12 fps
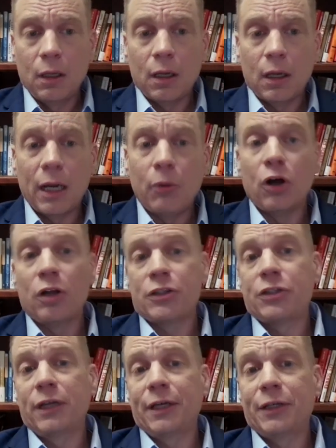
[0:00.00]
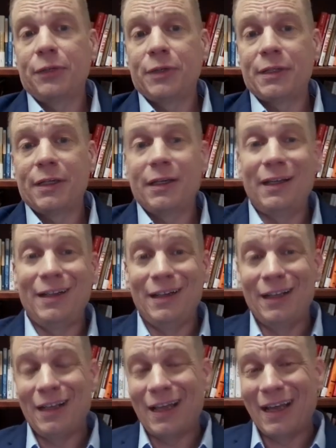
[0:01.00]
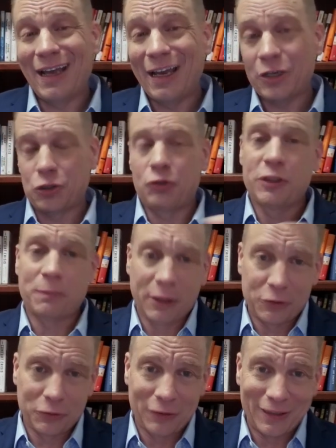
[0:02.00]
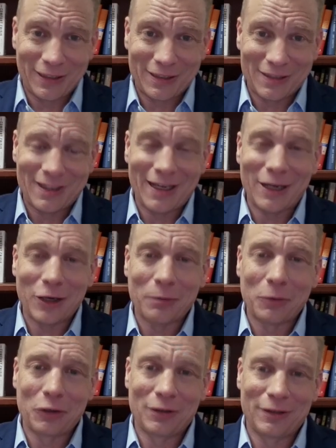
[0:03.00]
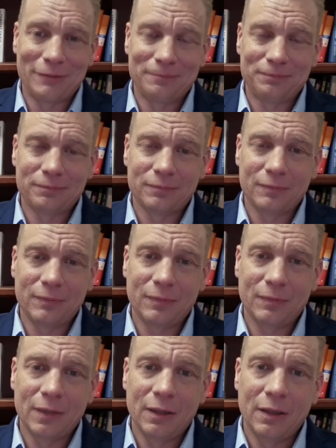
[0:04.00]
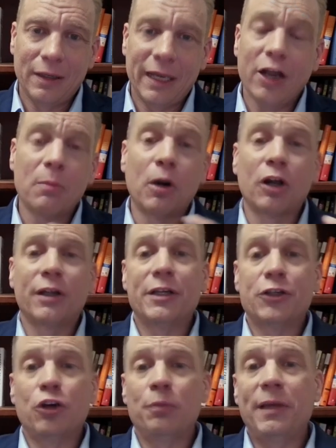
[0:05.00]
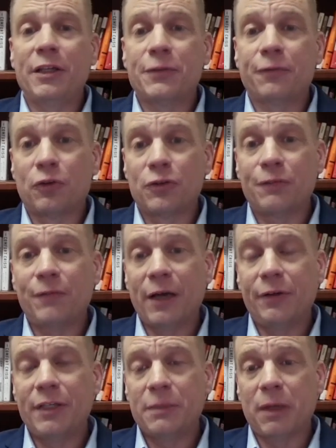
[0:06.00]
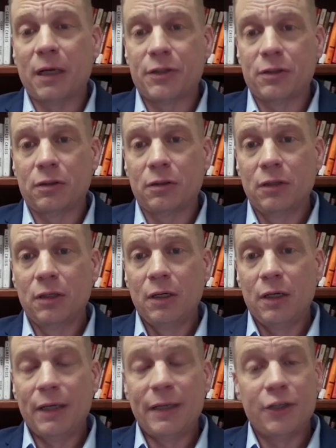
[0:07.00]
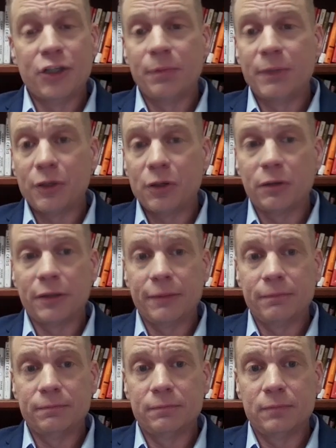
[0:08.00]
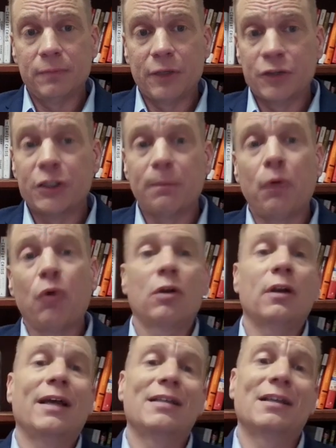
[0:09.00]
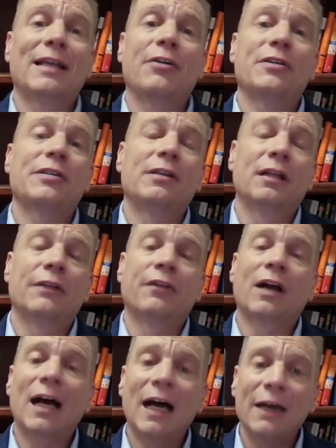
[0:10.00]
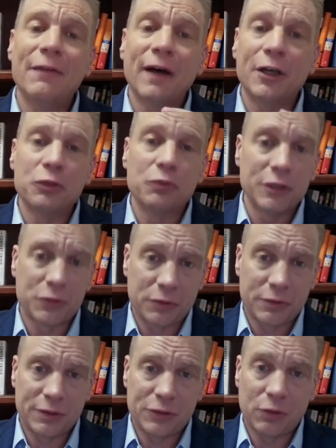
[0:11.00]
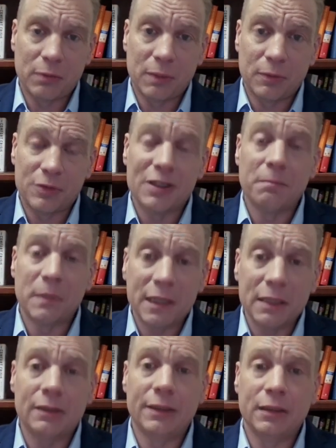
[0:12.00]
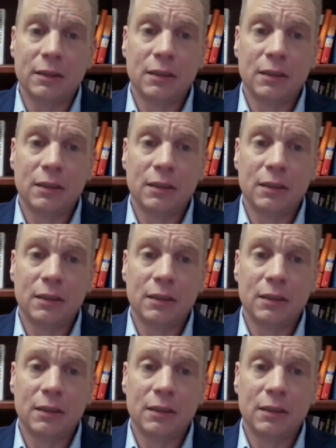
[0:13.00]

I would also like to extend an extra special thanks to AR Marketing. AR Marketing is OPA's first founding sponsor, and they jumped in early. Their support has allowed us to deliver high value resources to our members immediately.